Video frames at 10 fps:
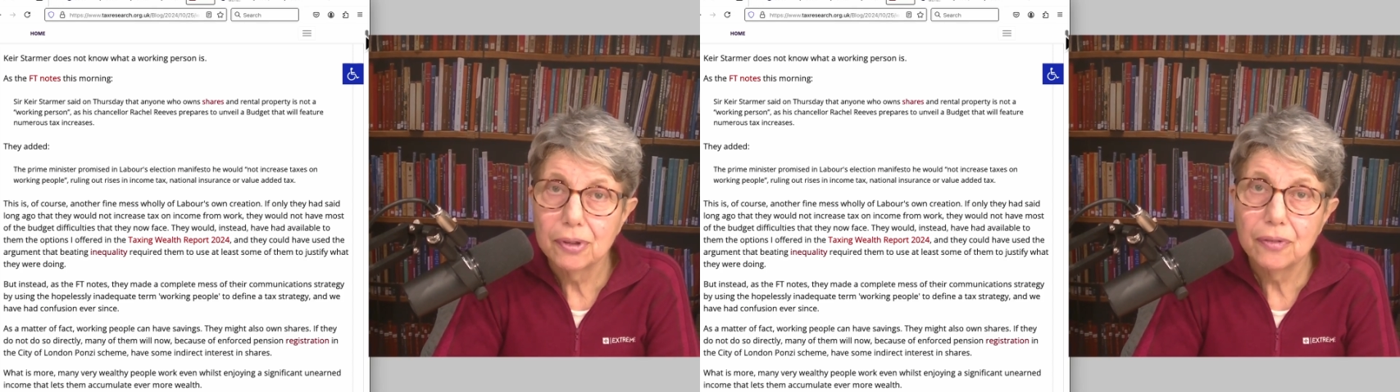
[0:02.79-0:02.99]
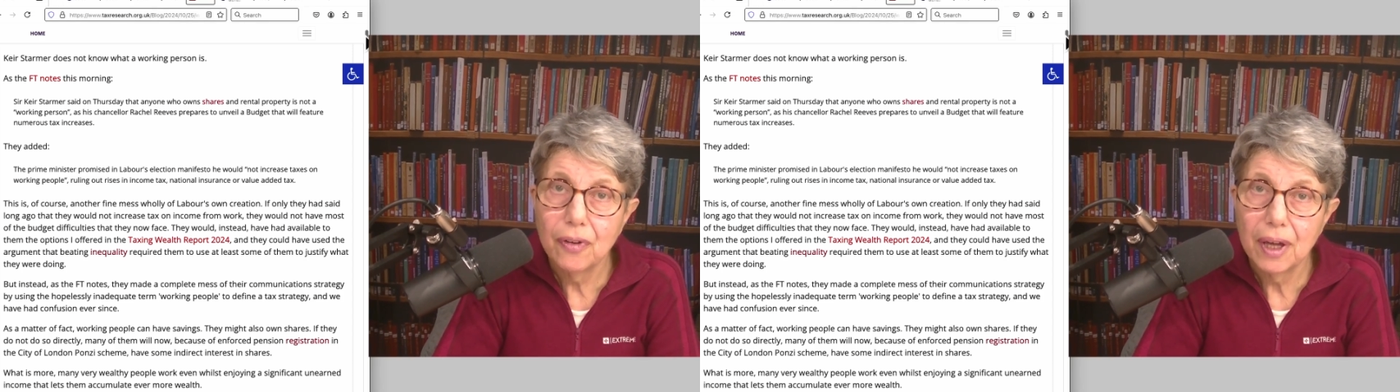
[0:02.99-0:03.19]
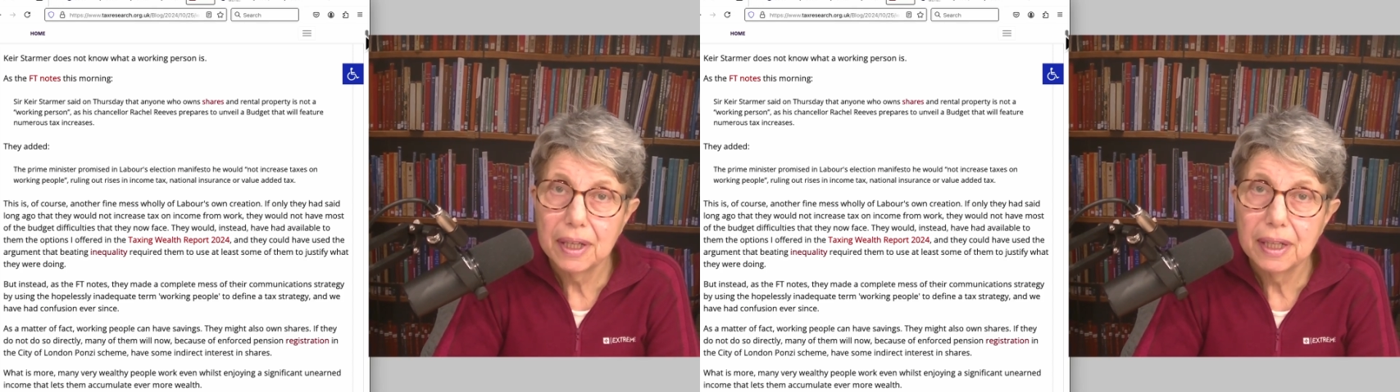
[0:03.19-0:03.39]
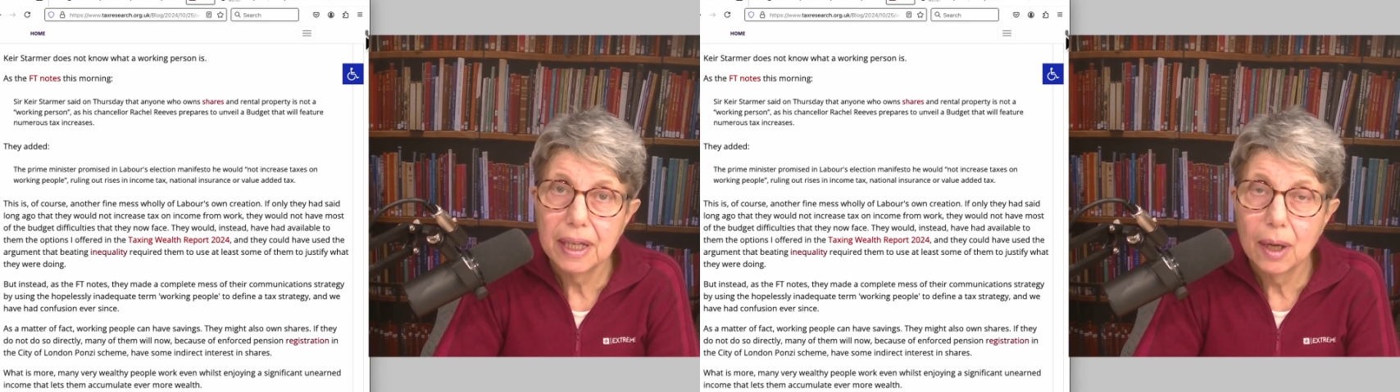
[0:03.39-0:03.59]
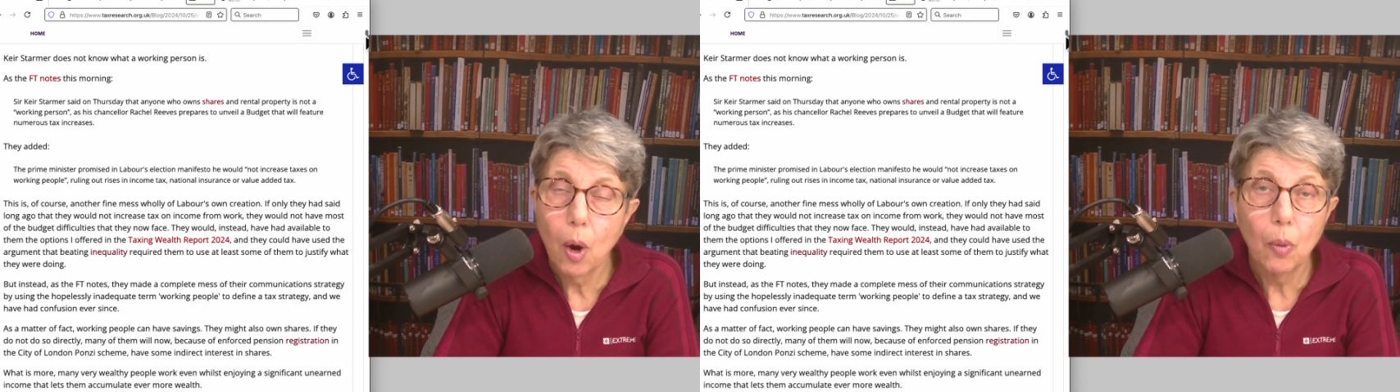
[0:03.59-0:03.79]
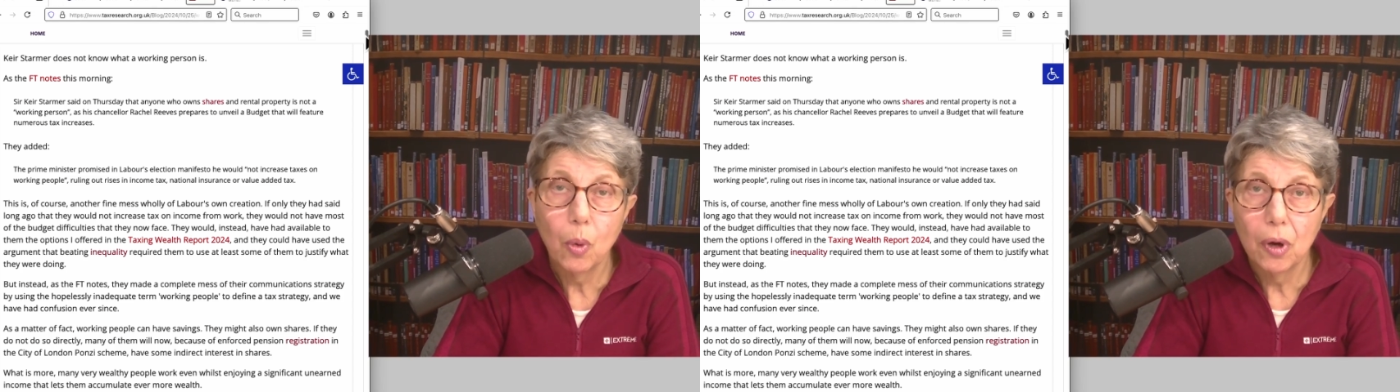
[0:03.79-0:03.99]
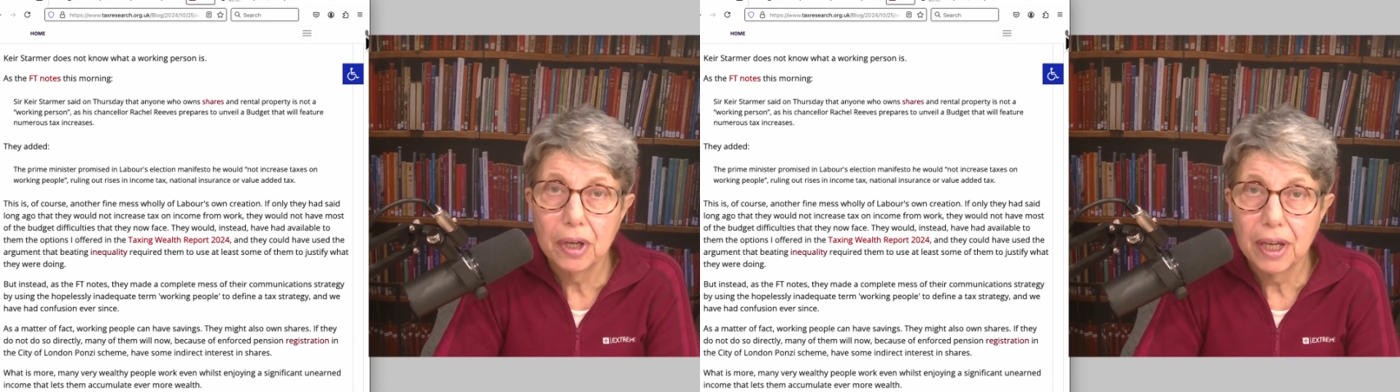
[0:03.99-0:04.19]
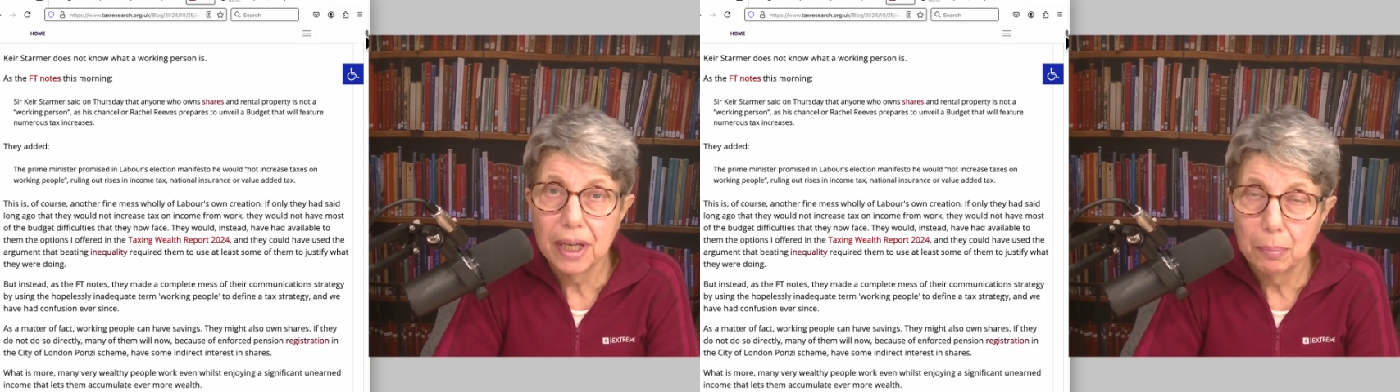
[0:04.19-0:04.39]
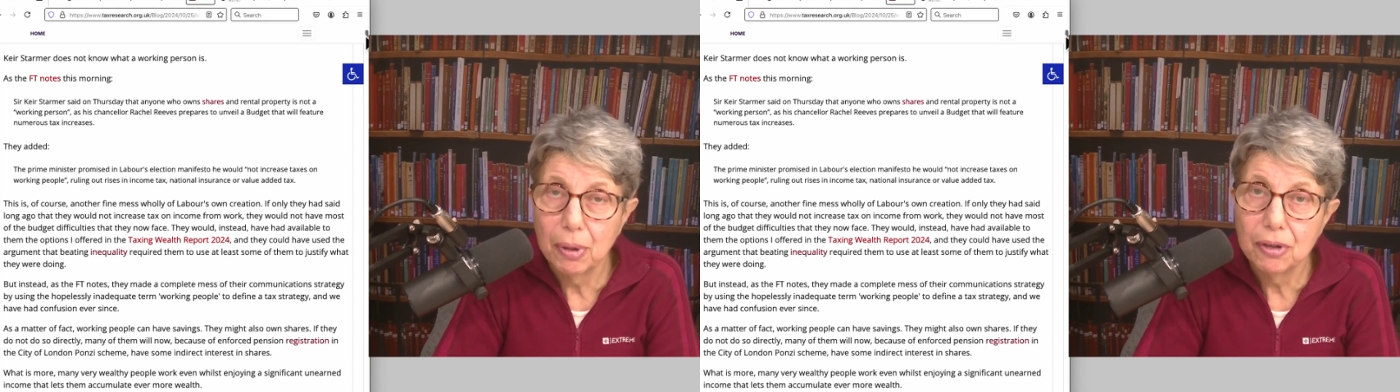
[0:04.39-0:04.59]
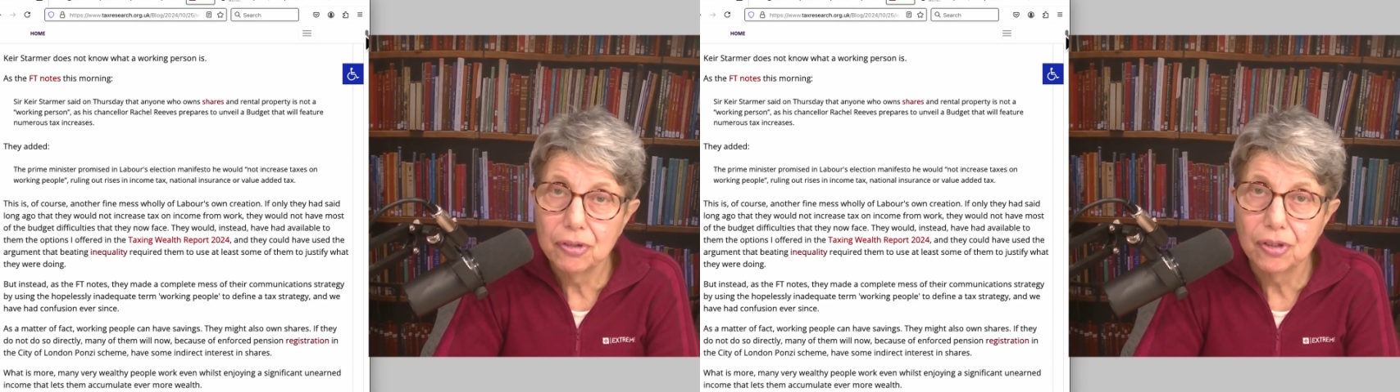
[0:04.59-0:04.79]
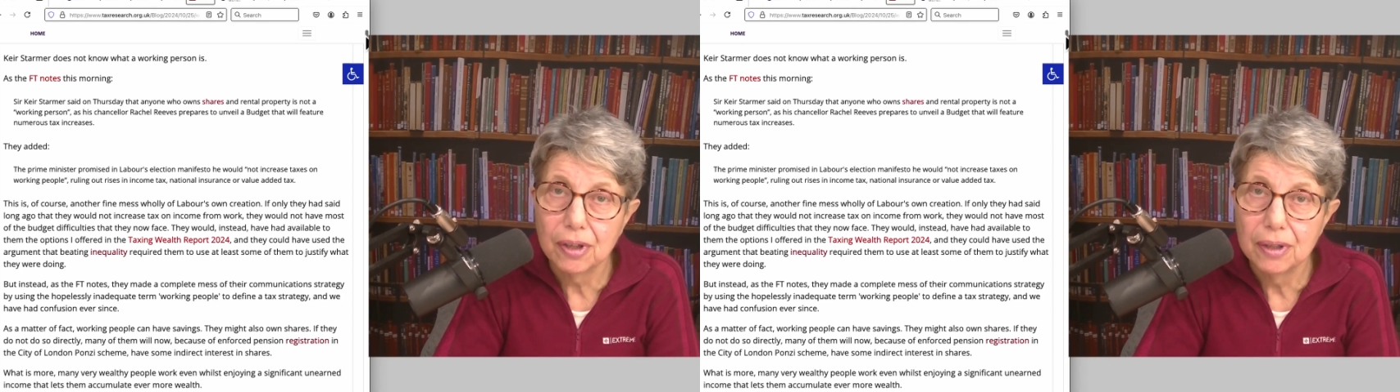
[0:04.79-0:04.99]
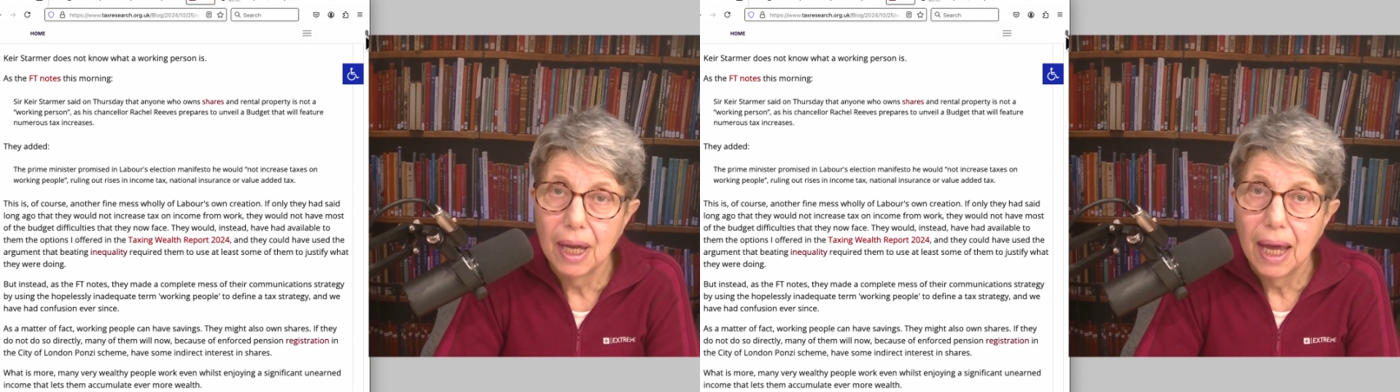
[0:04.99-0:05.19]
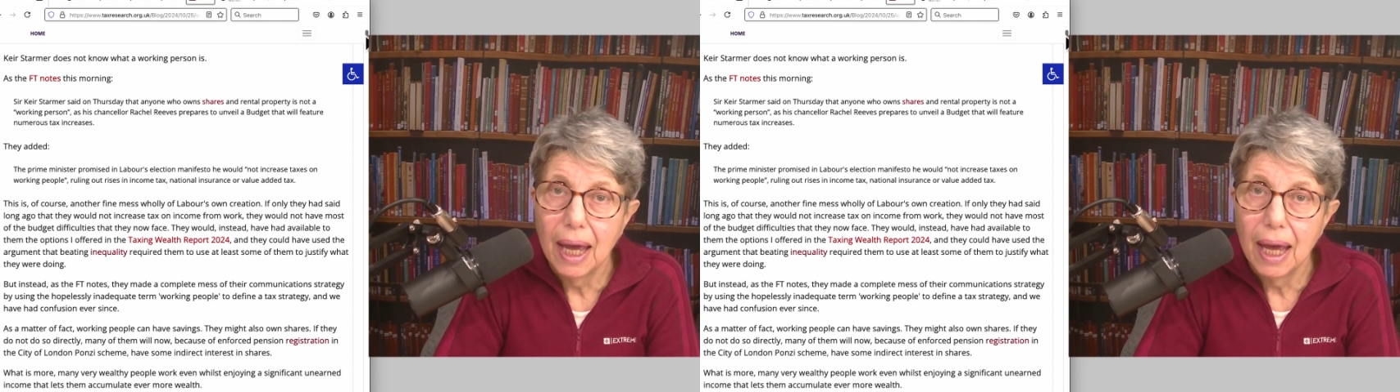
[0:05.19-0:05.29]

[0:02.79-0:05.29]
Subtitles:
defining a working person